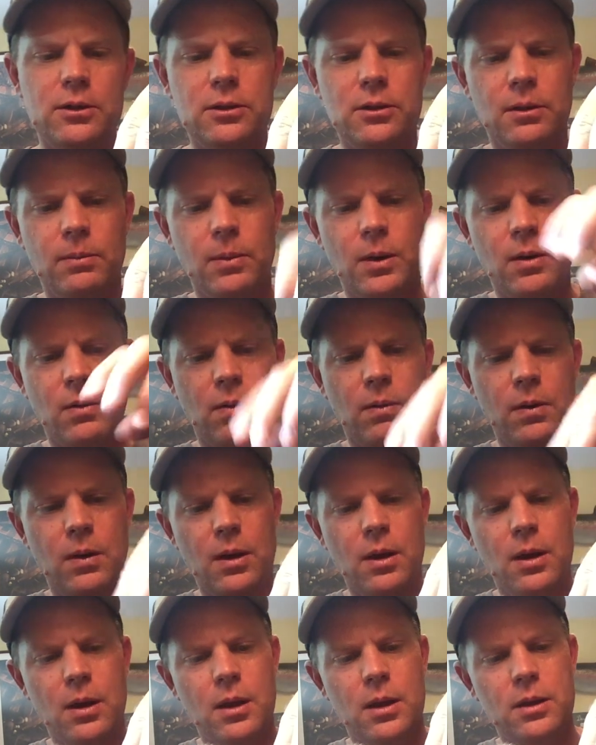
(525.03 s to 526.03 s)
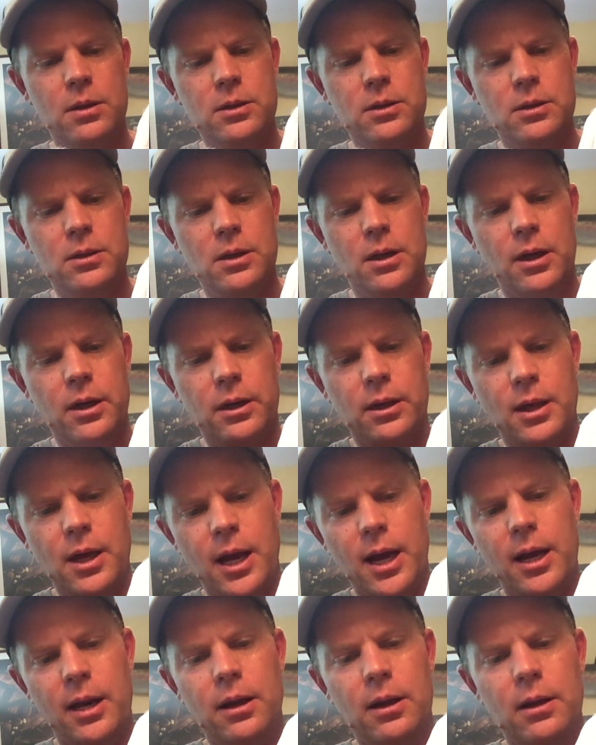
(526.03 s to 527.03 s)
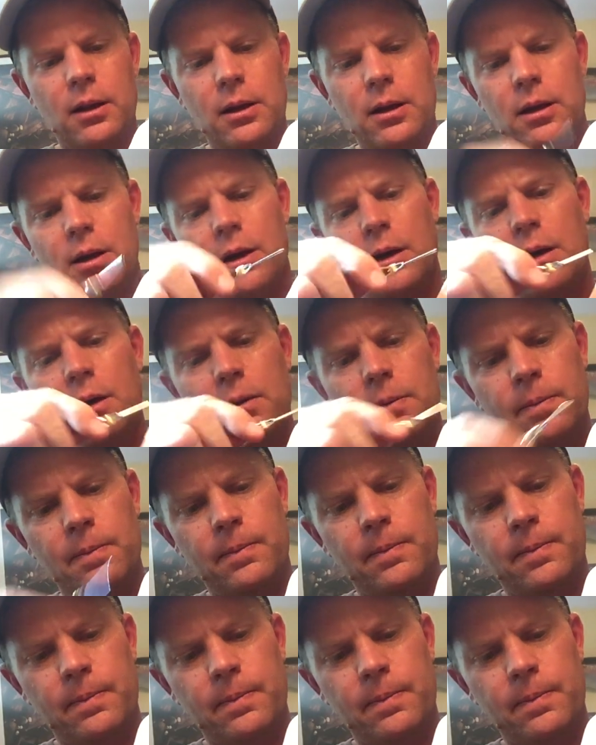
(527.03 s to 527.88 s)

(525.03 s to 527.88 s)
So I'm going to snug that in there.